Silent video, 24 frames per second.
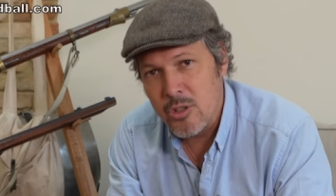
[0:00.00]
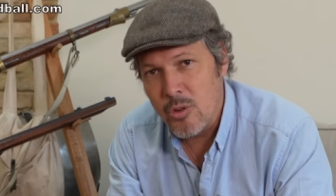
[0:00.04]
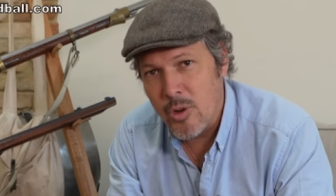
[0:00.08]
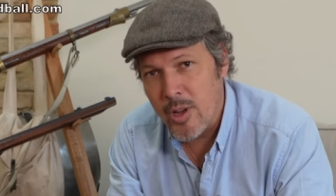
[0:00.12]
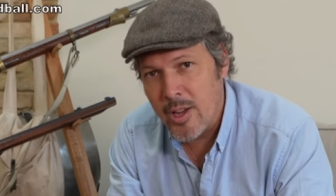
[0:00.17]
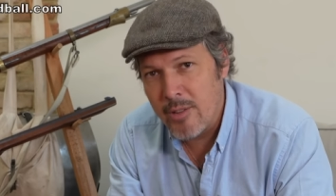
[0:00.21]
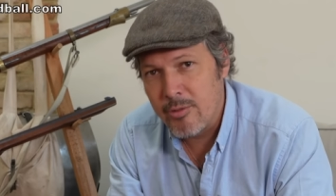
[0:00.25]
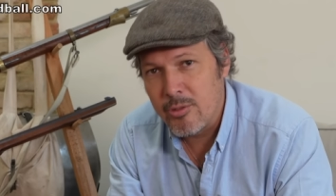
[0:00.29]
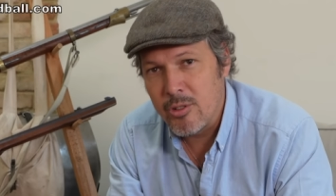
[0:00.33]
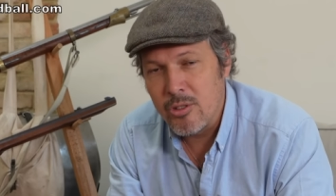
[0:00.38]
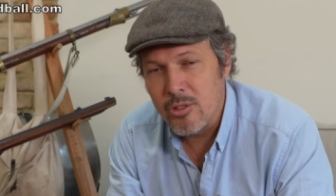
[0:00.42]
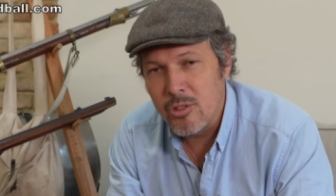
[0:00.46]
you
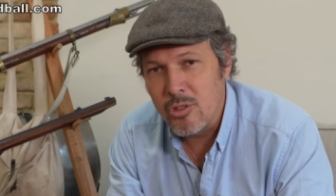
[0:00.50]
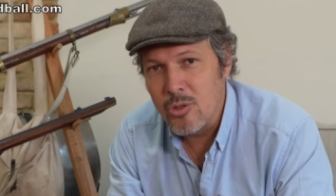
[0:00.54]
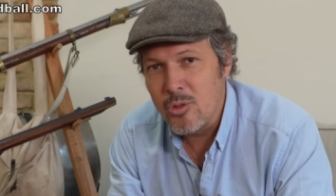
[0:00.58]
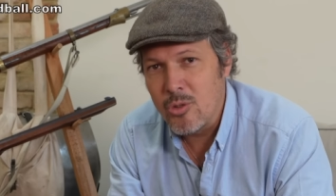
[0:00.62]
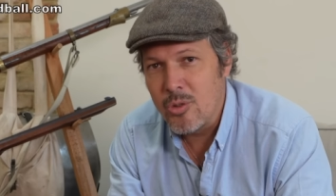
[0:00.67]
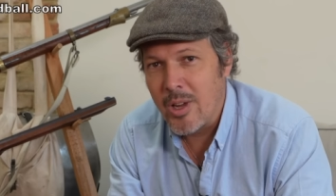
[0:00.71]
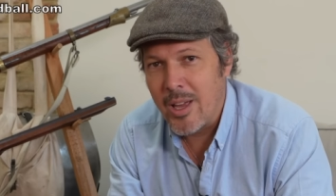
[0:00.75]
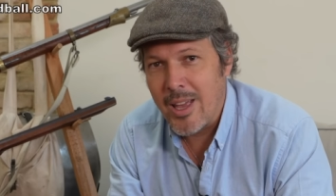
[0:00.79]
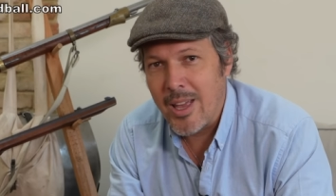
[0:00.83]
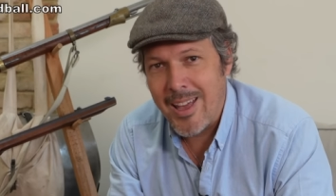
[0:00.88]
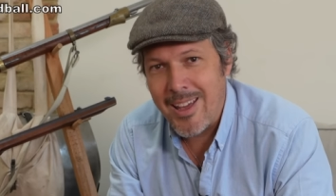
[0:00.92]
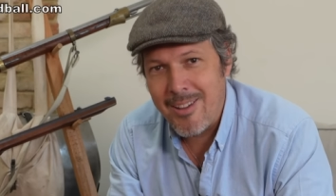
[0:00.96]
have to
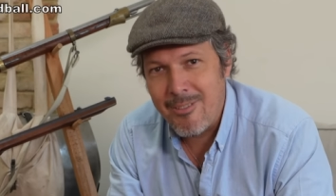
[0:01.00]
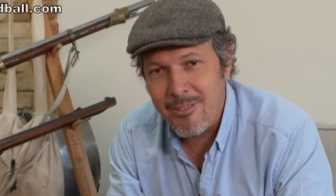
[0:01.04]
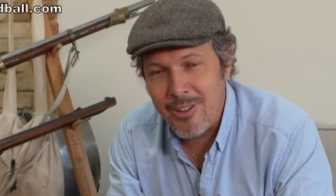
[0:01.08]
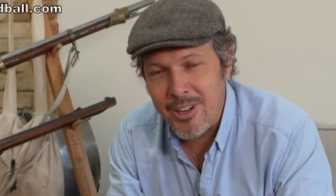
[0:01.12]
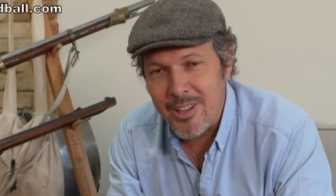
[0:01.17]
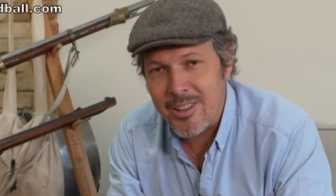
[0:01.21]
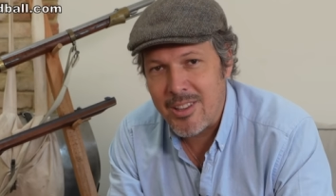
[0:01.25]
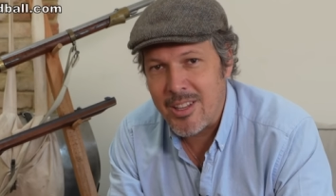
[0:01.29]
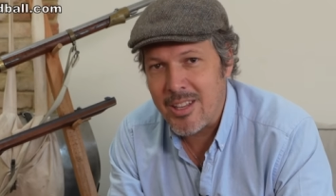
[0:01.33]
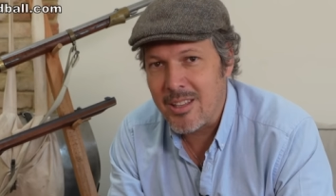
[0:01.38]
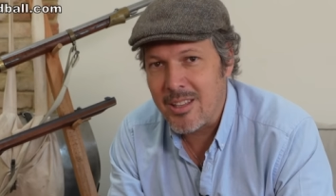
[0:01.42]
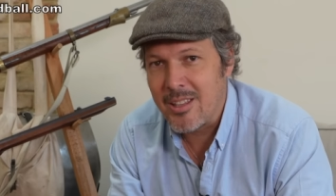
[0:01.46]
do
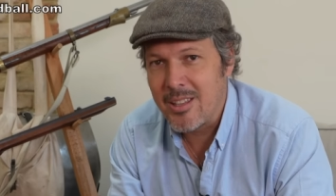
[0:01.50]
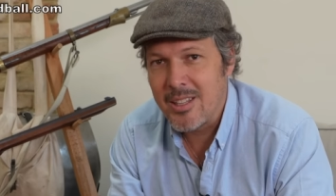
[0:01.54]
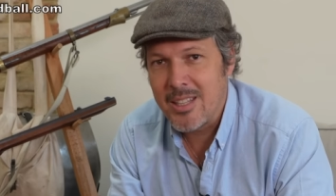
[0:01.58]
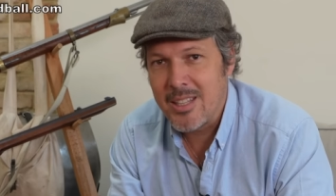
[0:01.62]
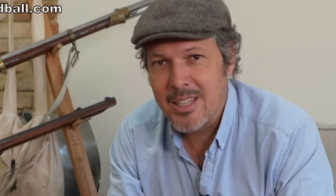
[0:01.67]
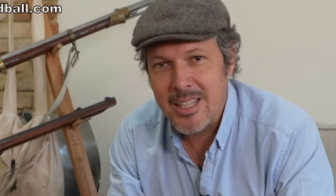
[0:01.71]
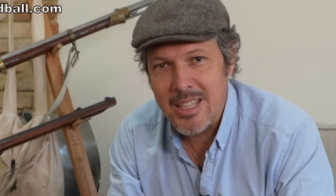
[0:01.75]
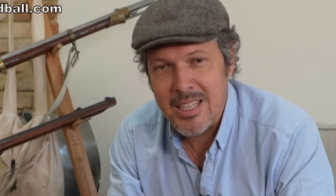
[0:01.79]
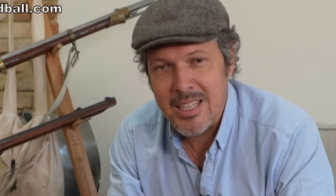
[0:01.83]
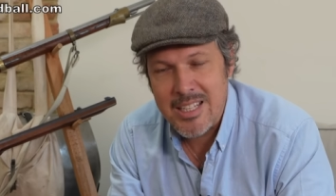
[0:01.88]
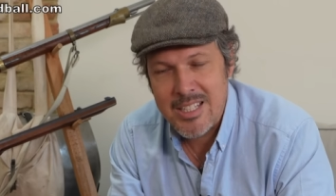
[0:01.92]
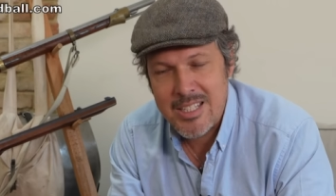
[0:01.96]
everything
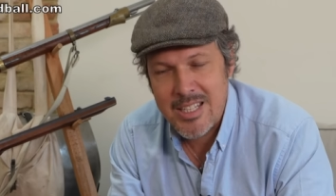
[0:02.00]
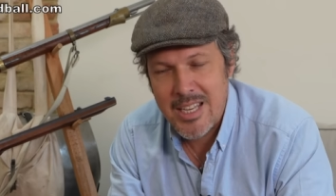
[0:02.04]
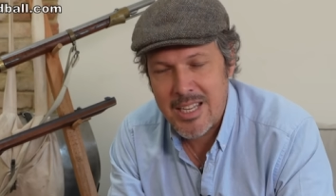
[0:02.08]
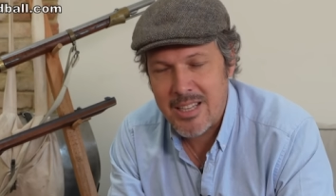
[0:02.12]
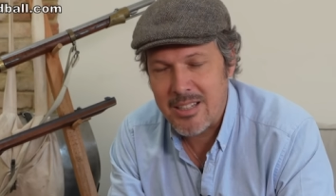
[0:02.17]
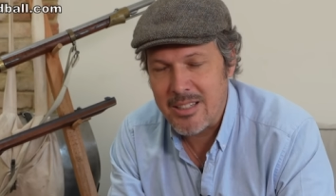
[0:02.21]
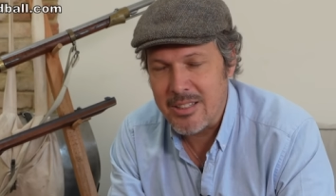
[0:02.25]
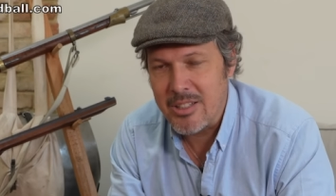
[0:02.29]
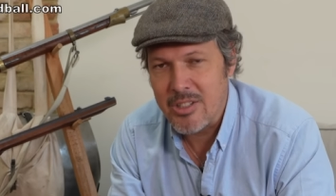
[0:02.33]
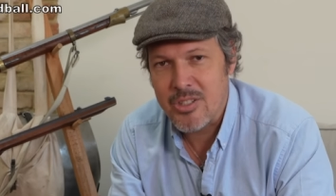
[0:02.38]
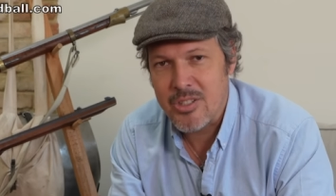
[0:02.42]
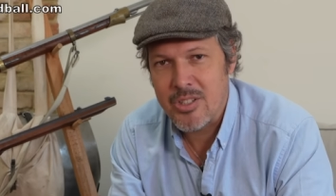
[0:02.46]

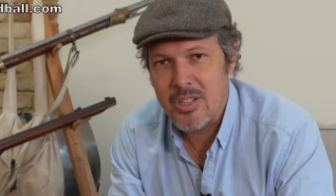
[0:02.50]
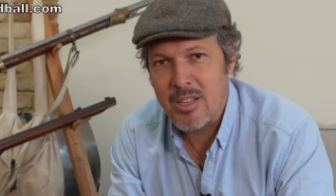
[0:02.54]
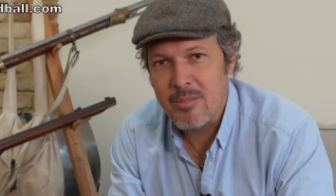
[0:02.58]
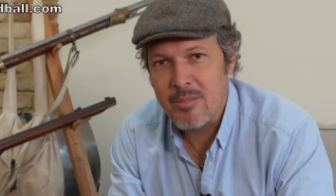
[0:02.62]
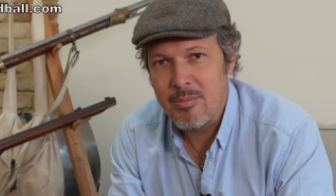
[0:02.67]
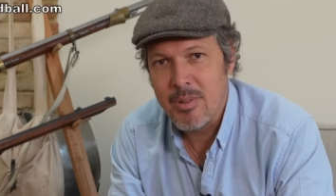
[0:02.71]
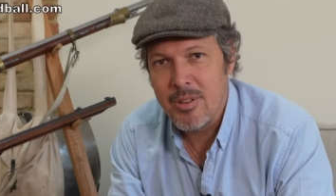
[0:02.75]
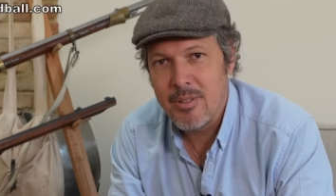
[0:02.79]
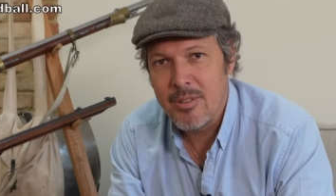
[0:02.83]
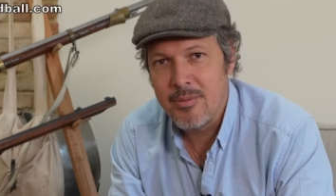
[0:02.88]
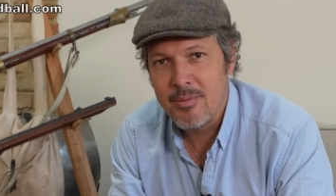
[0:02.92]
exactly the same.